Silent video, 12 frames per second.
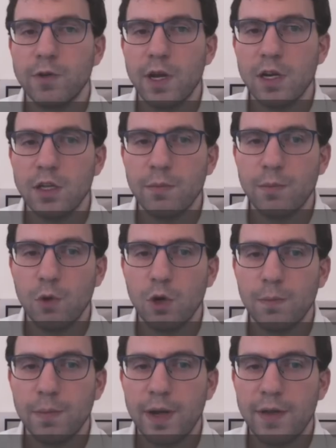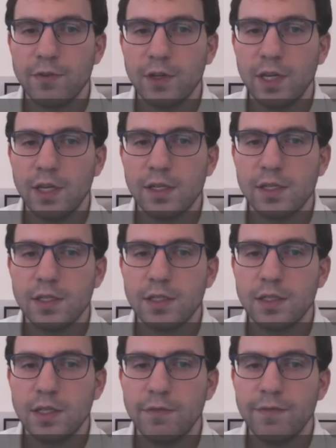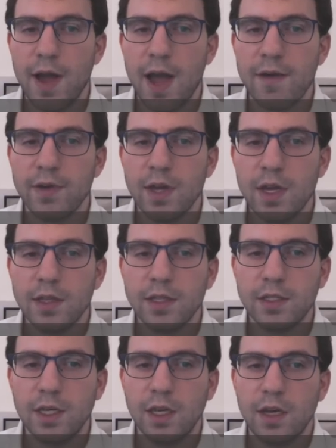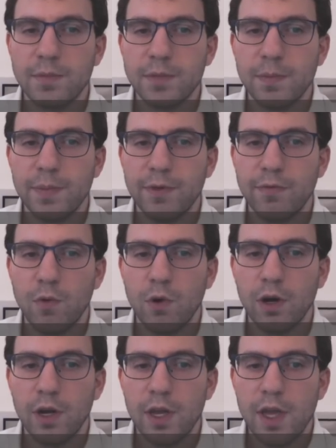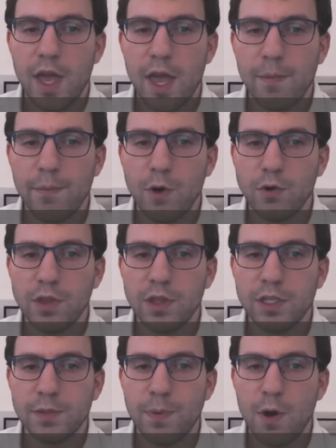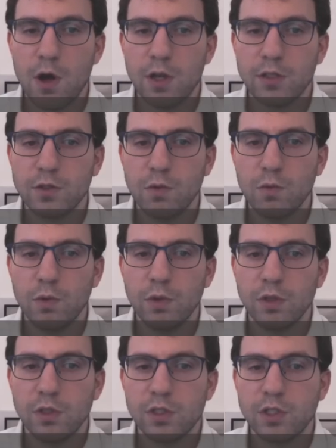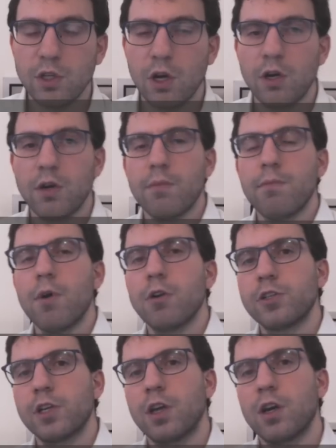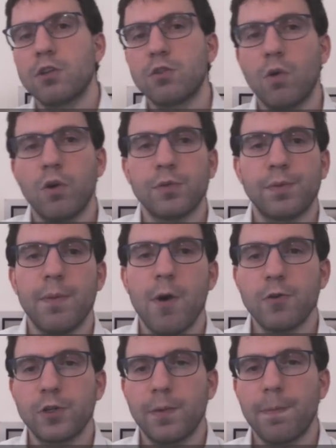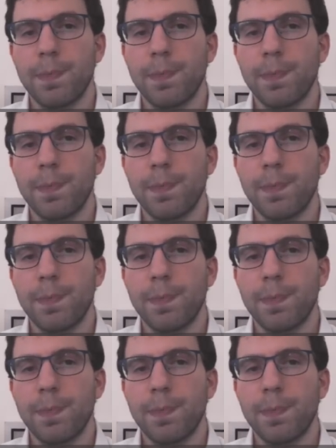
knight on the board, but after king to c five, this king comes to b four, and both of these pawns will start marching towards promotion.